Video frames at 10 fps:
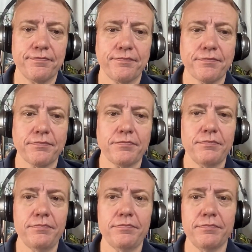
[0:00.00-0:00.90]

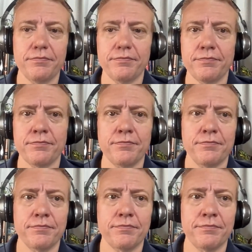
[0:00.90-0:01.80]

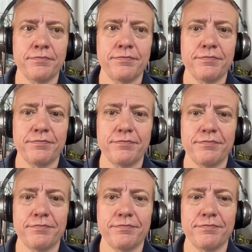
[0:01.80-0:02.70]

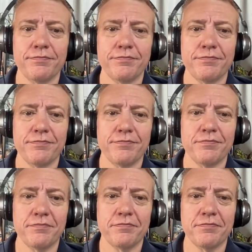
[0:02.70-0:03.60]

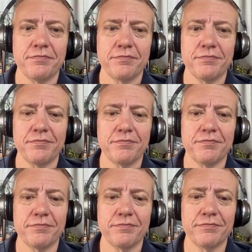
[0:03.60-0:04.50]

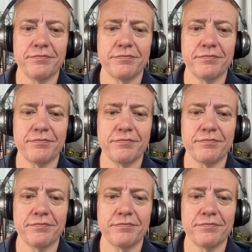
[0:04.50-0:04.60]
The person shown says nothing.